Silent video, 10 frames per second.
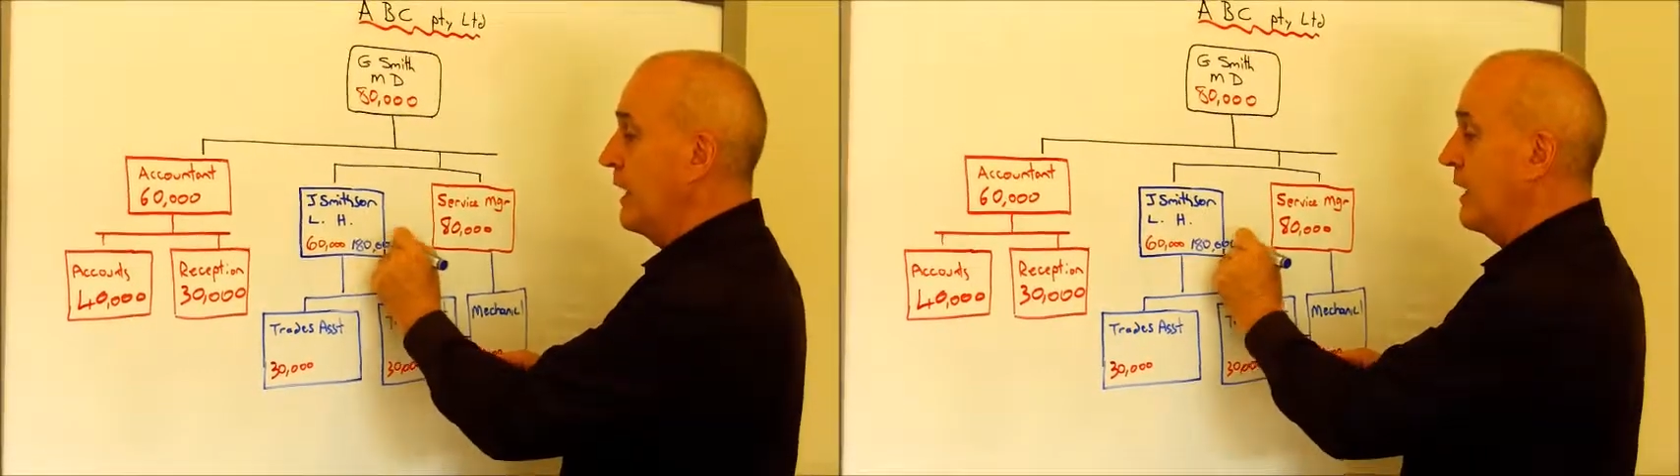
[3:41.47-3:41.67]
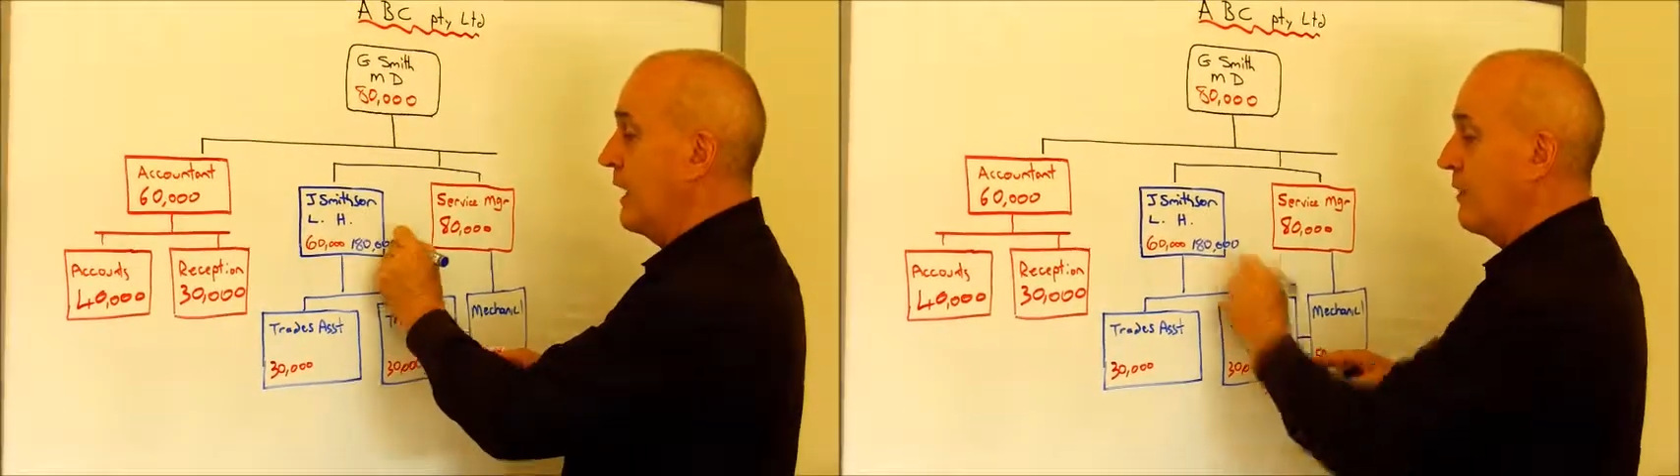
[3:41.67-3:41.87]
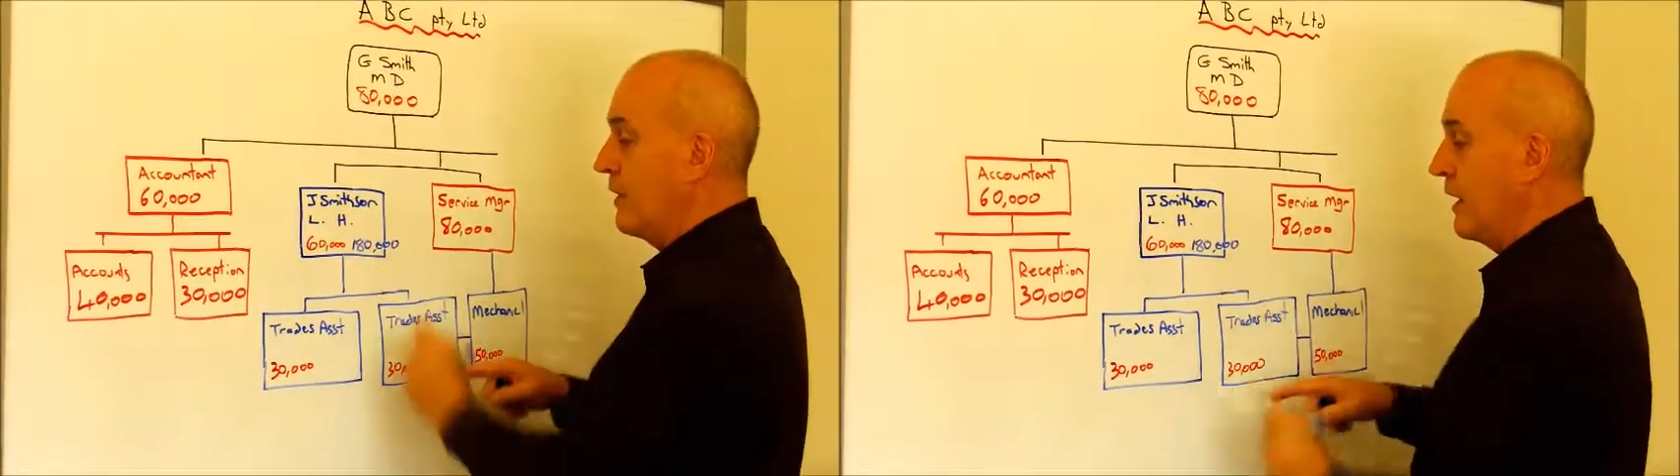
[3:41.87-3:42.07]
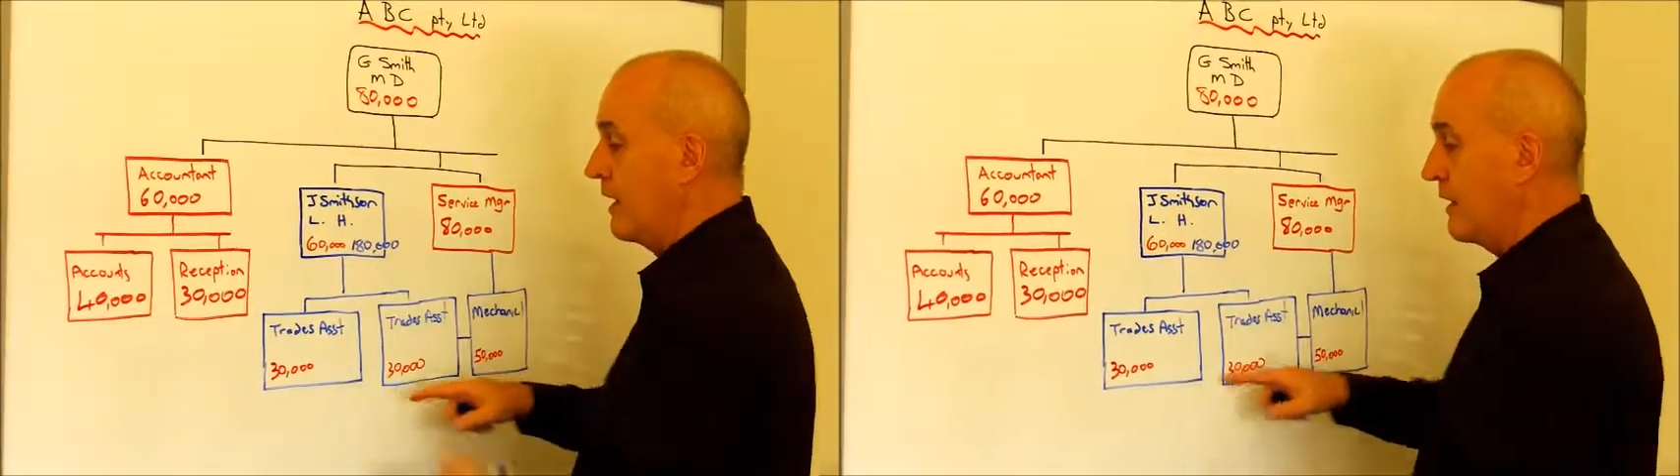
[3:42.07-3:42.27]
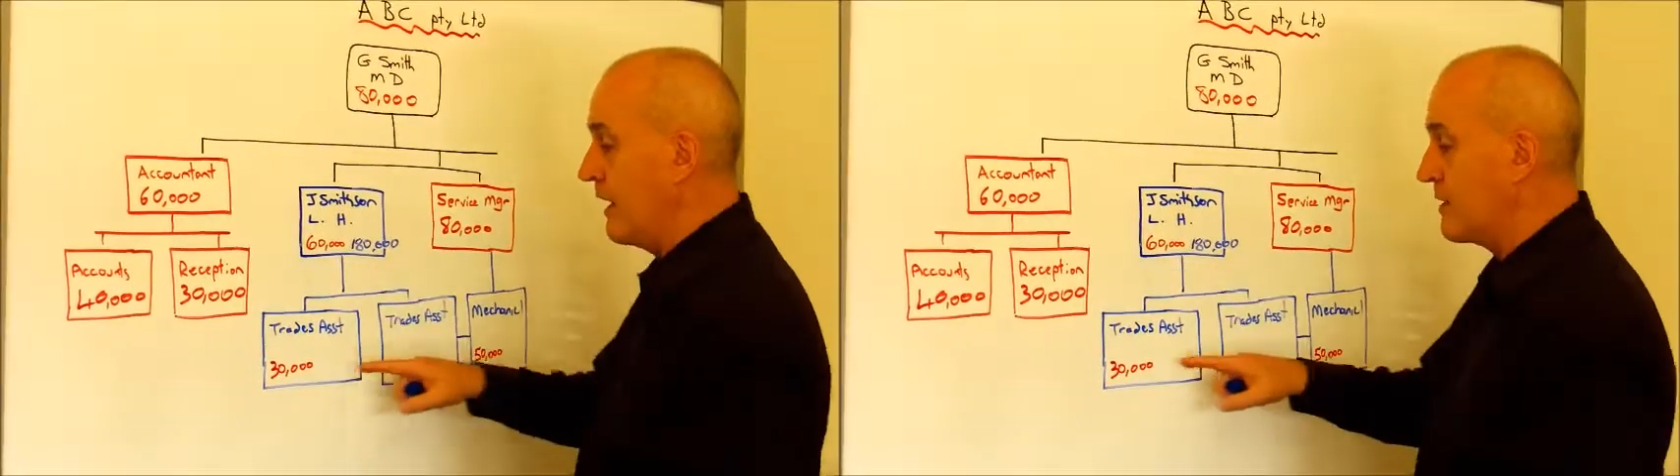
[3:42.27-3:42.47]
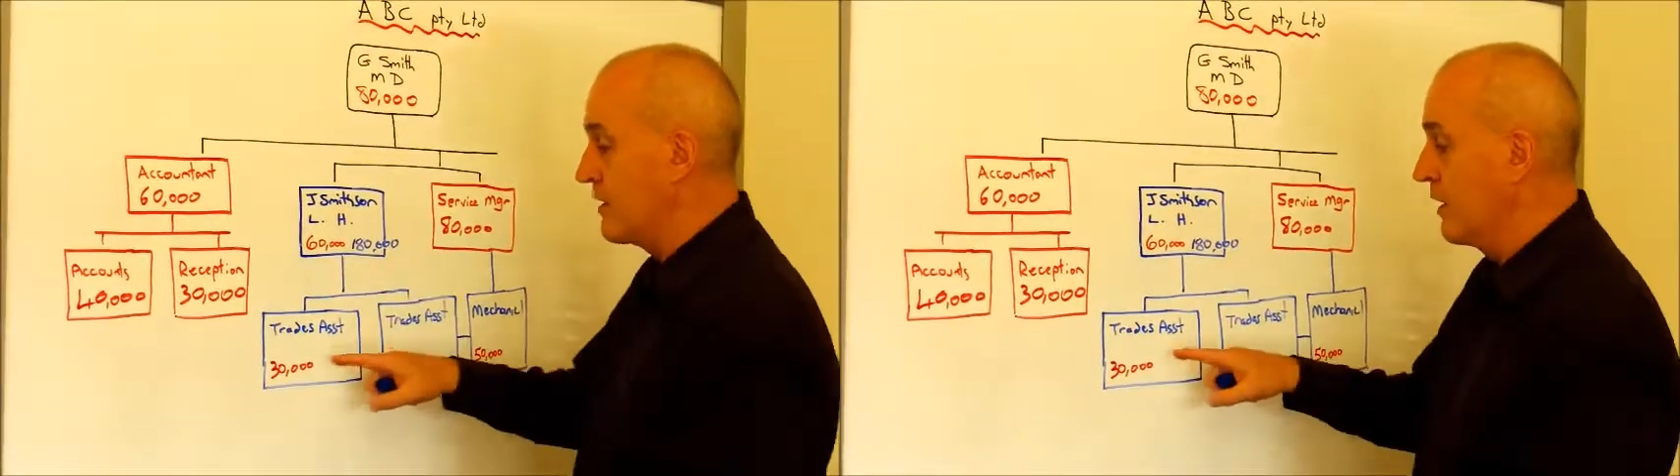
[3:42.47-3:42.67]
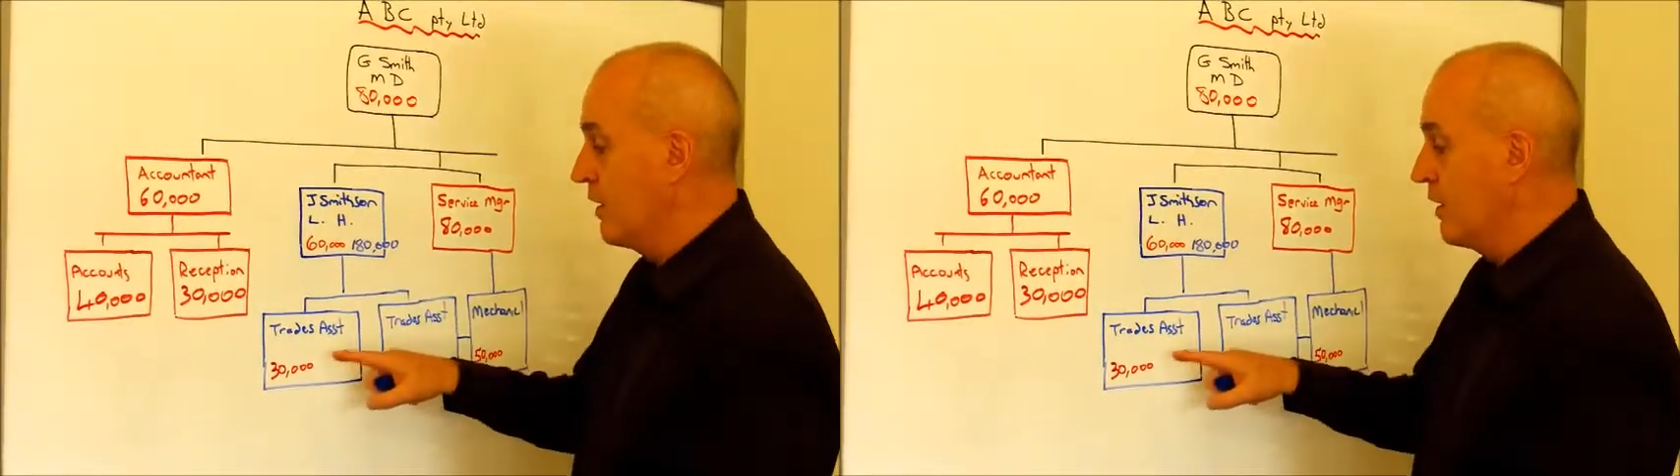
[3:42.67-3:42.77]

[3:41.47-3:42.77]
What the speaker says: out 180,000.